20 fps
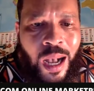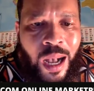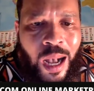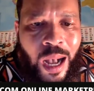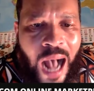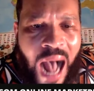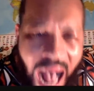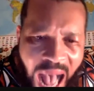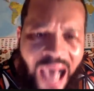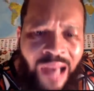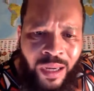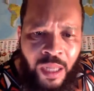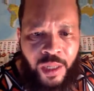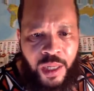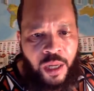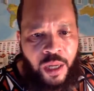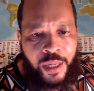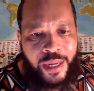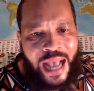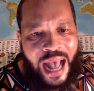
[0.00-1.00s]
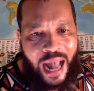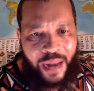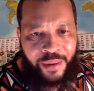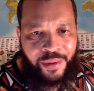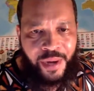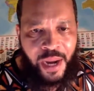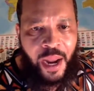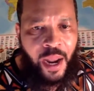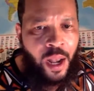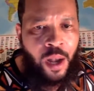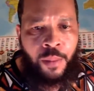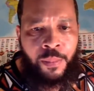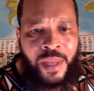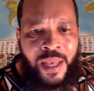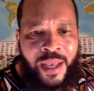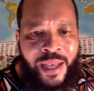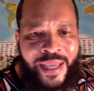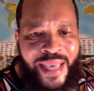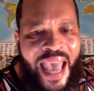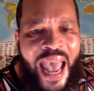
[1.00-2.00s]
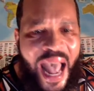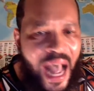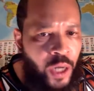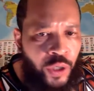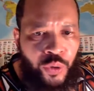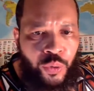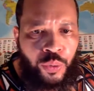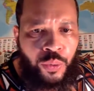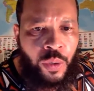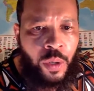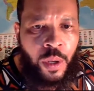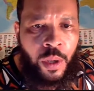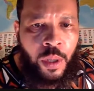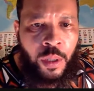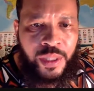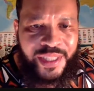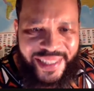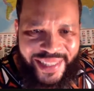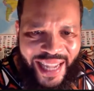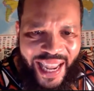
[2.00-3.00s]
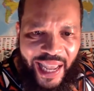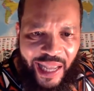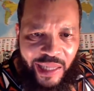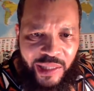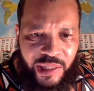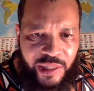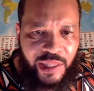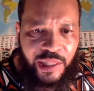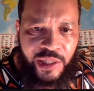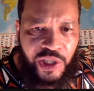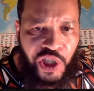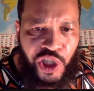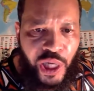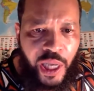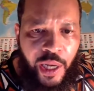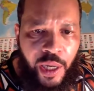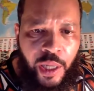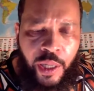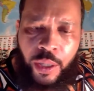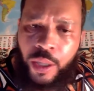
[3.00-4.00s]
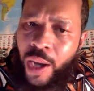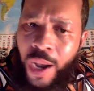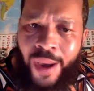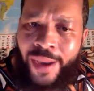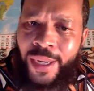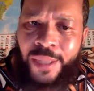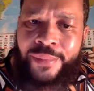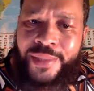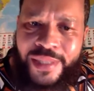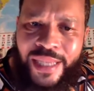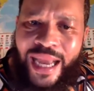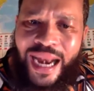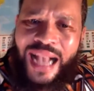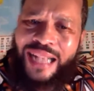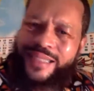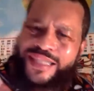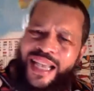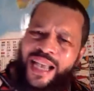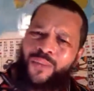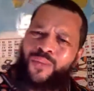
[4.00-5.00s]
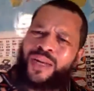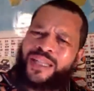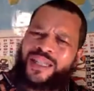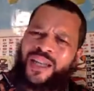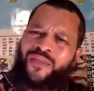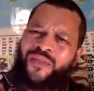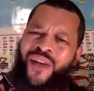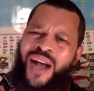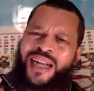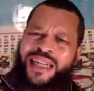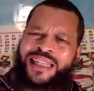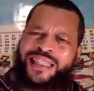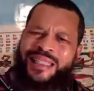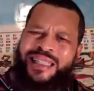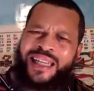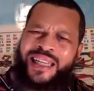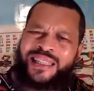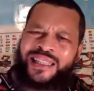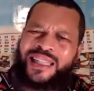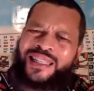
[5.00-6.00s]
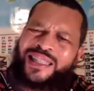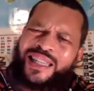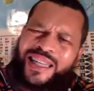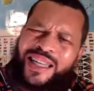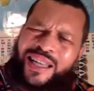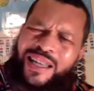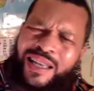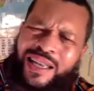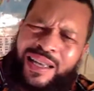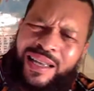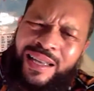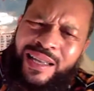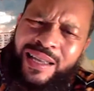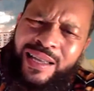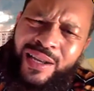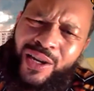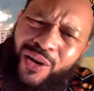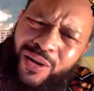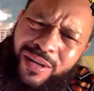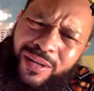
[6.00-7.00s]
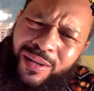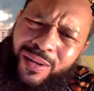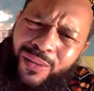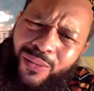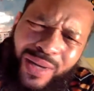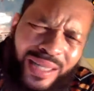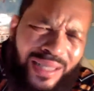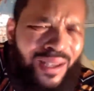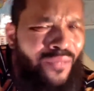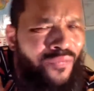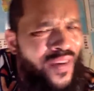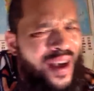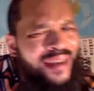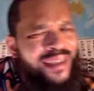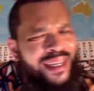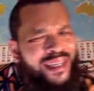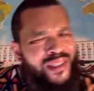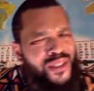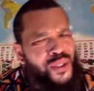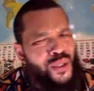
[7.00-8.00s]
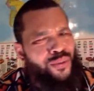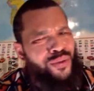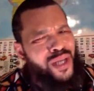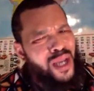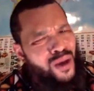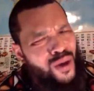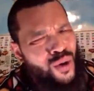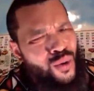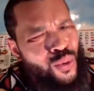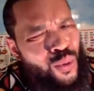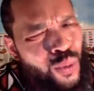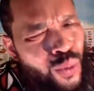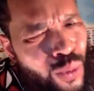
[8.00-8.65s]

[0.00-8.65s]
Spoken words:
Hanukkah goddamn candlesticks and shit. And you know what I'm saying? I say, what the fuck is this? What the fuck did you do?